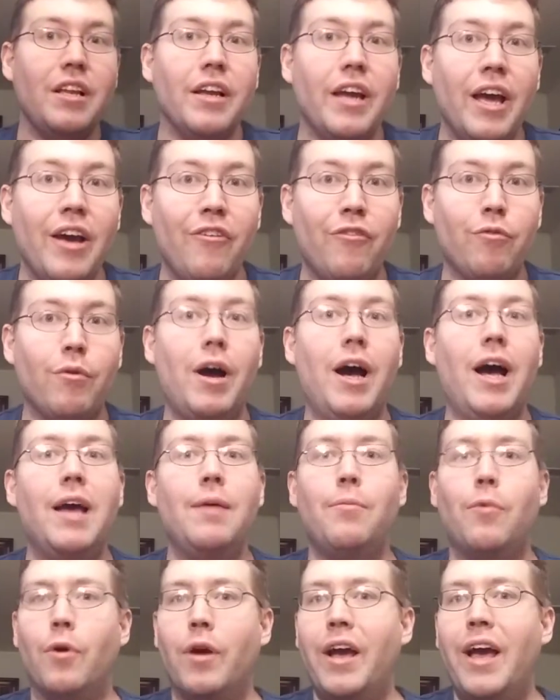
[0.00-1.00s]

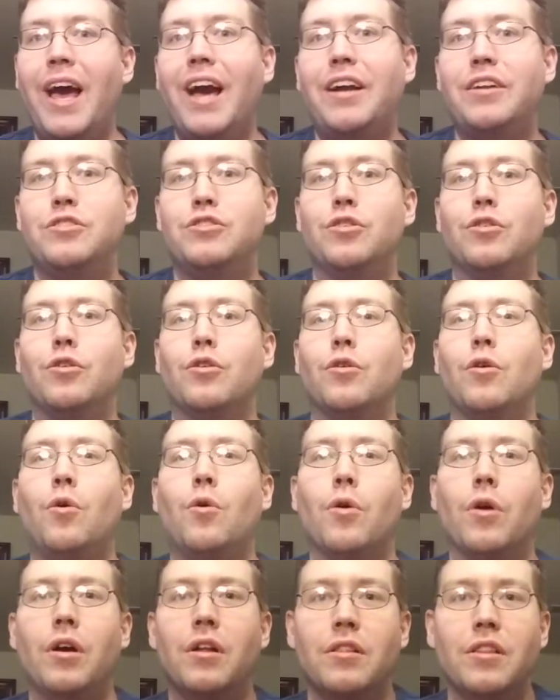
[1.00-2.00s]
Ephraim or a Hector
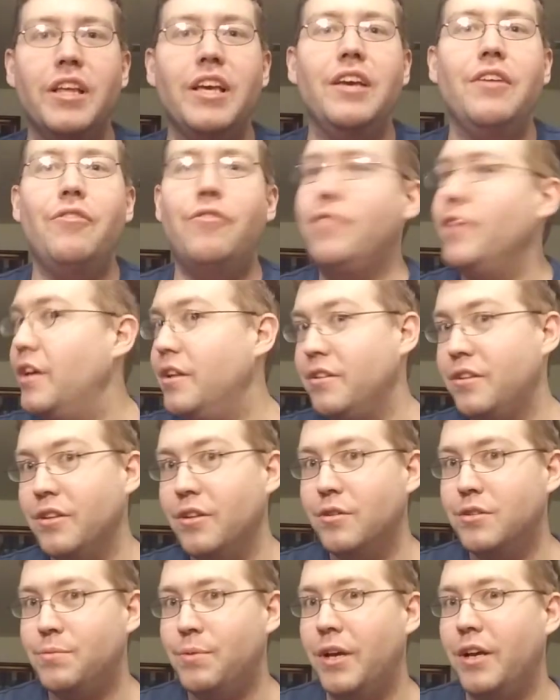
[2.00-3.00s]
or a Leaf into
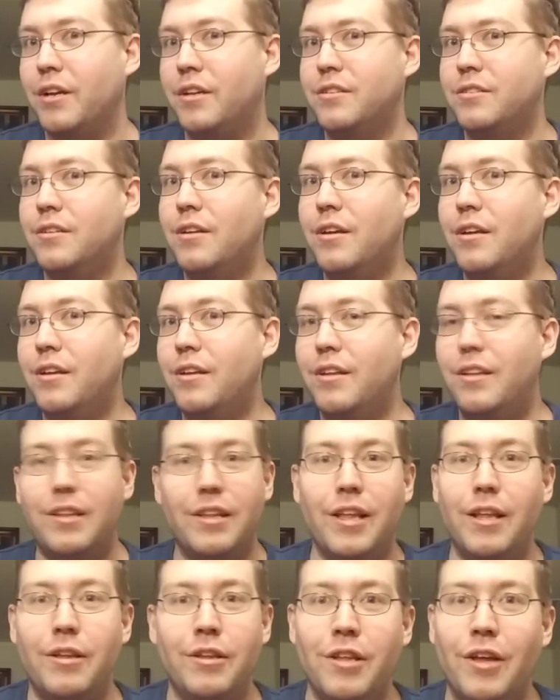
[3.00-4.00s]
those picks.
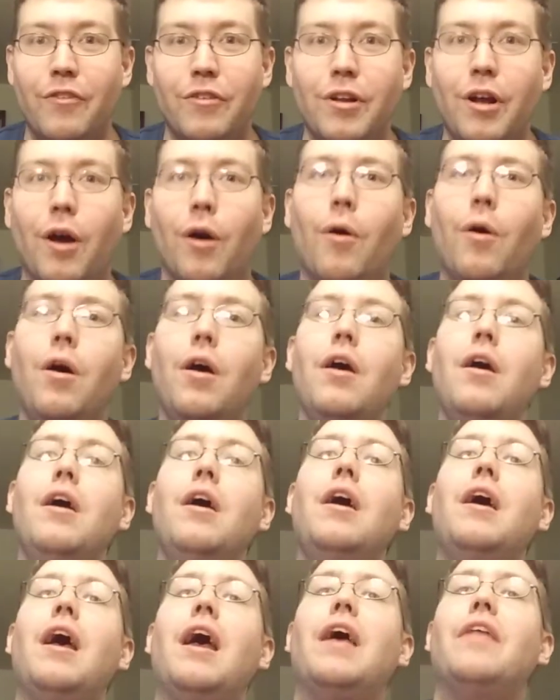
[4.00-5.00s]
You never know.
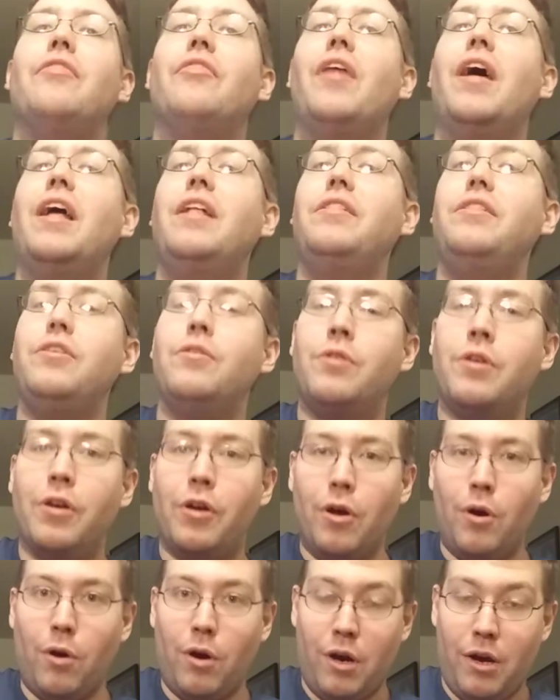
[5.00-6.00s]
And then you can
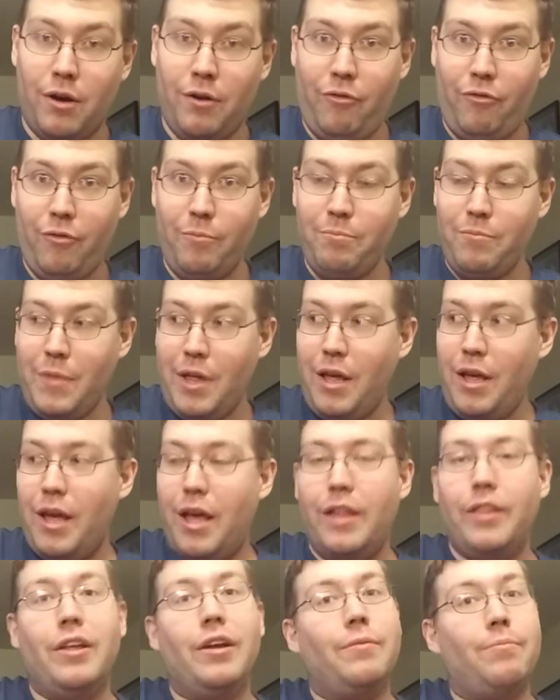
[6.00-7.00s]
go off
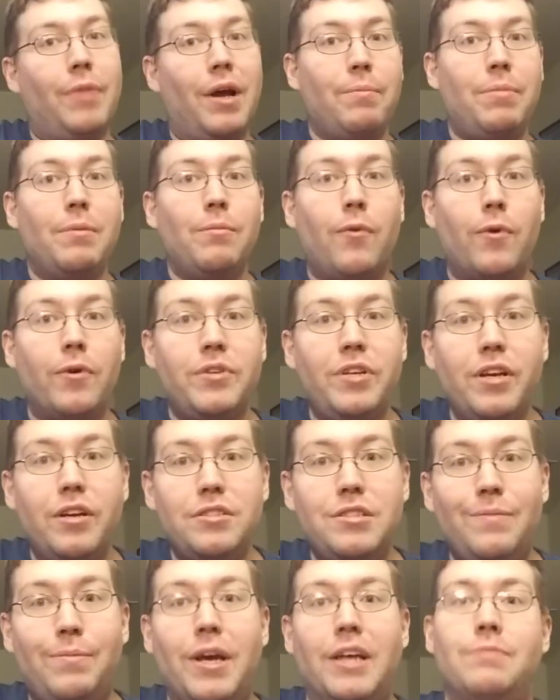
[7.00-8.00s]
and there might be more
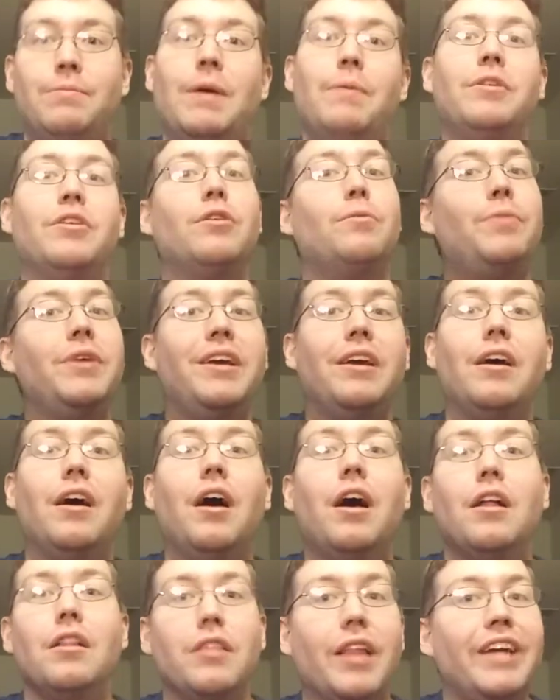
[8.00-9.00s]
DLC packs. Maybe there will be
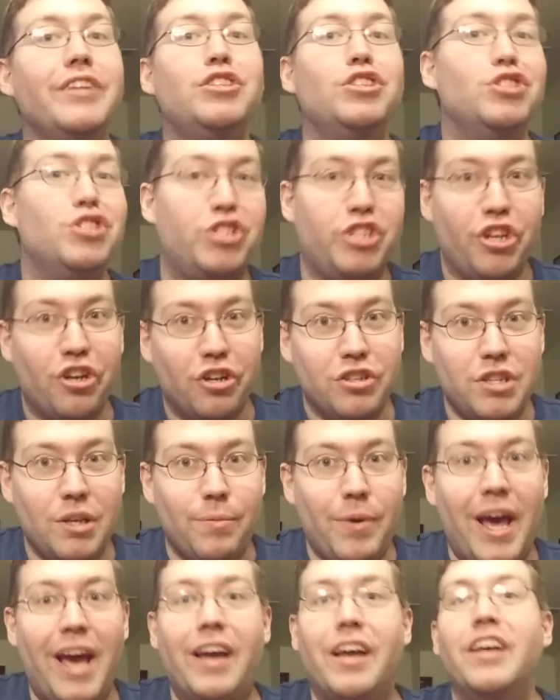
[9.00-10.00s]
a Legends DLC
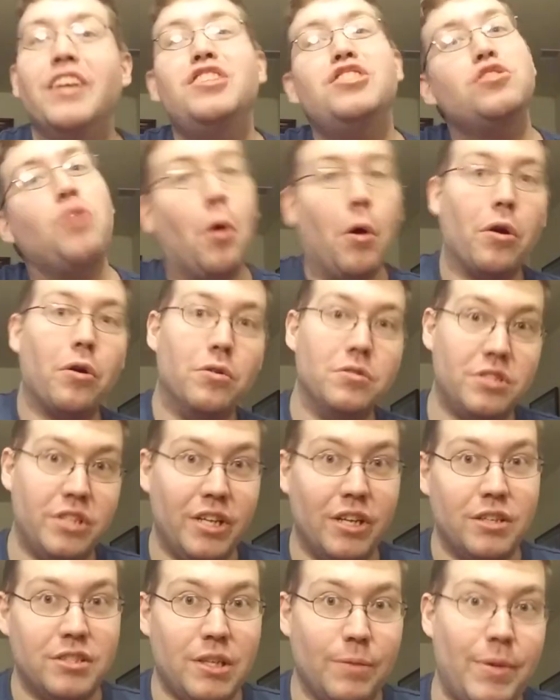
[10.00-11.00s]
pack, a Historical
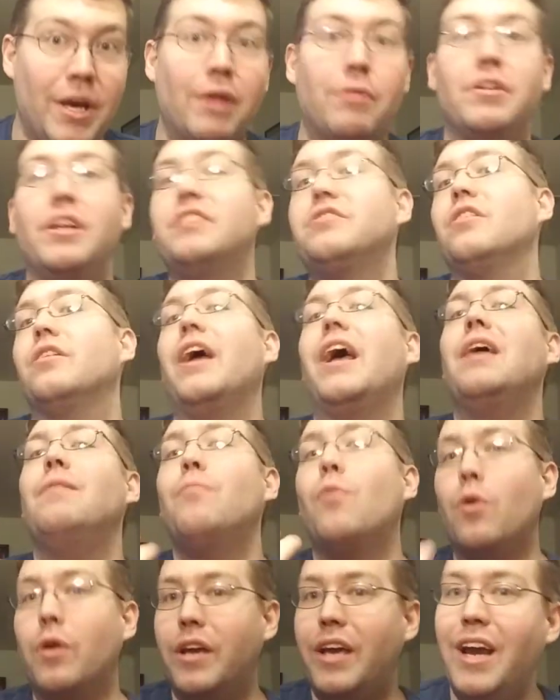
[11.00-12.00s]
DLC pack, where they start adding
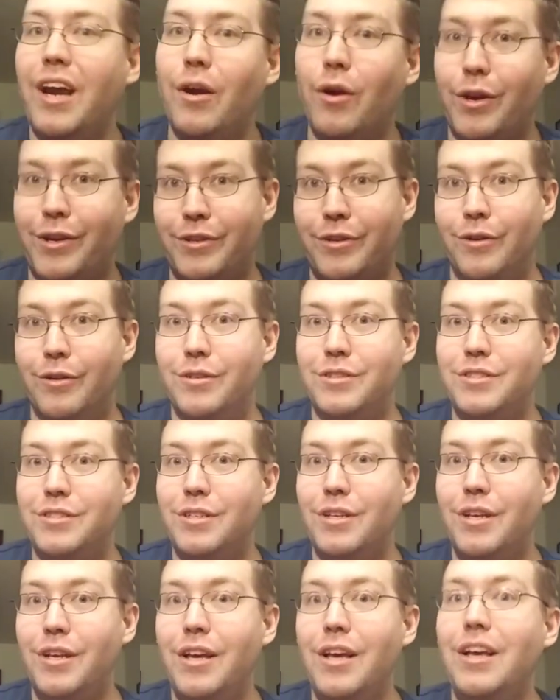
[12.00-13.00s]
more
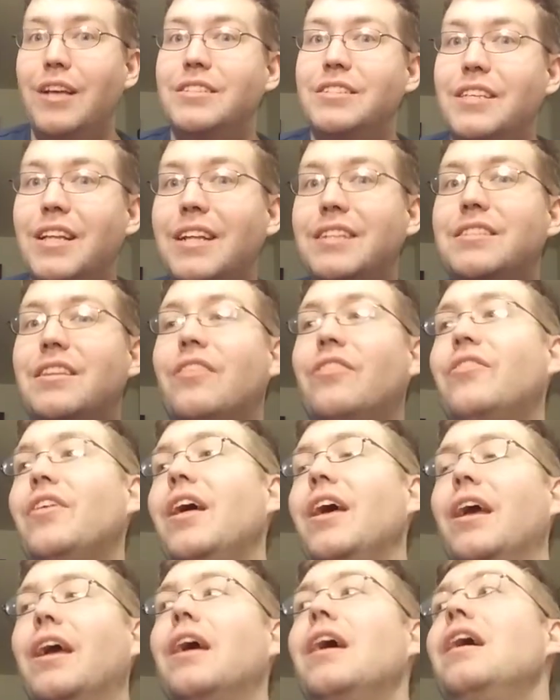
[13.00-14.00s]
characters. See, that's the
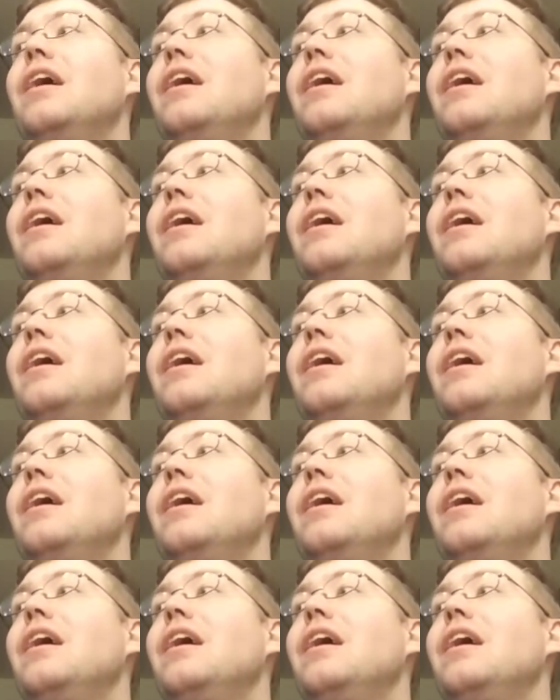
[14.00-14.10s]
thing.